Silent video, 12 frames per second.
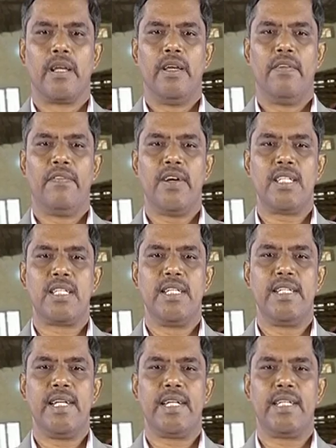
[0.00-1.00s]
He first
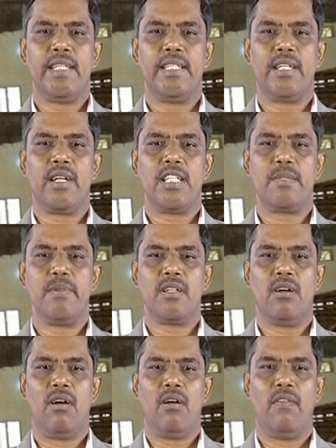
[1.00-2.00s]
detected the transmission
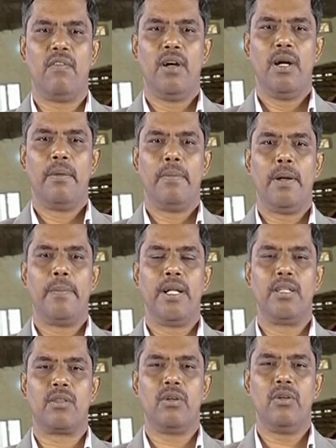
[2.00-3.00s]
of
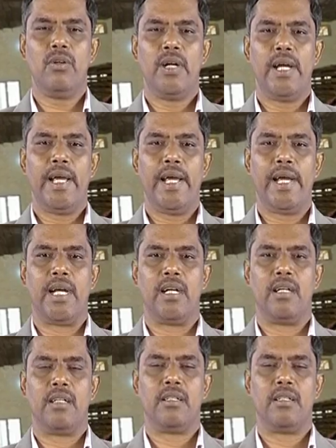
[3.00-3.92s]
pebrin through egg